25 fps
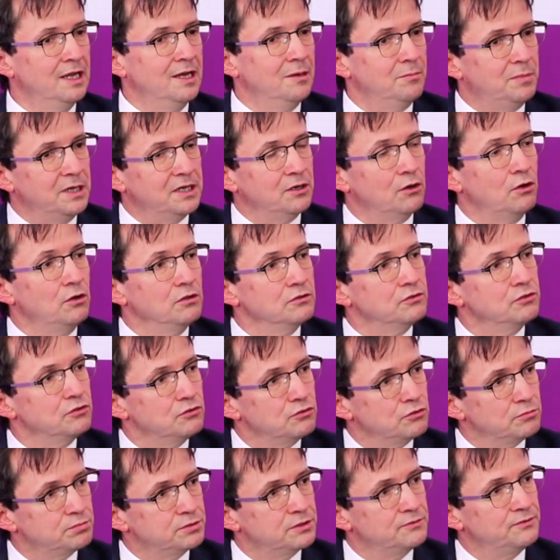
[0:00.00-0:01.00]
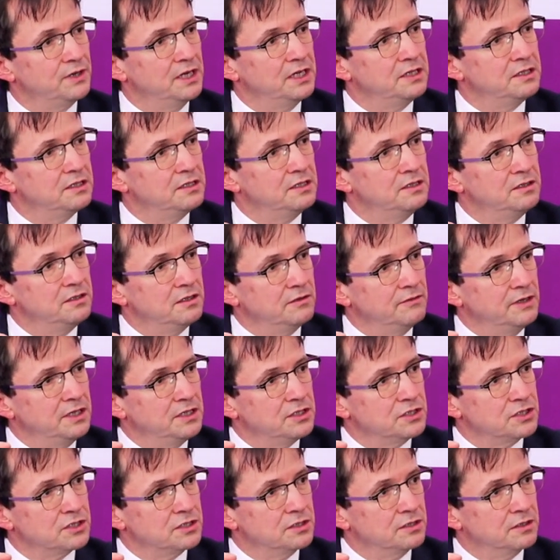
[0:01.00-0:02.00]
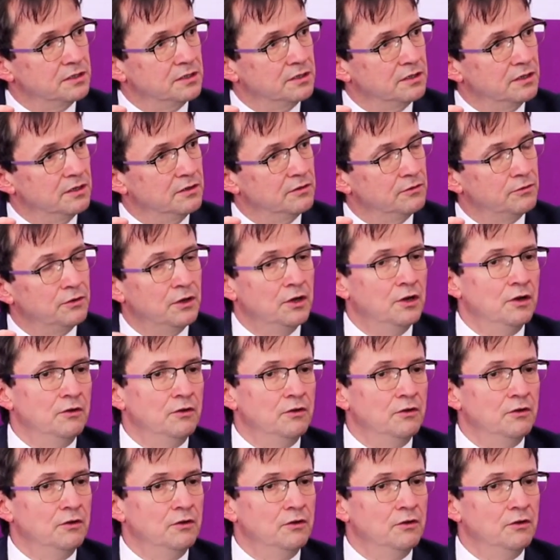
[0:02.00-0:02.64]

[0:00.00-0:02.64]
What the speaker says: but also to provide an intervention. You know?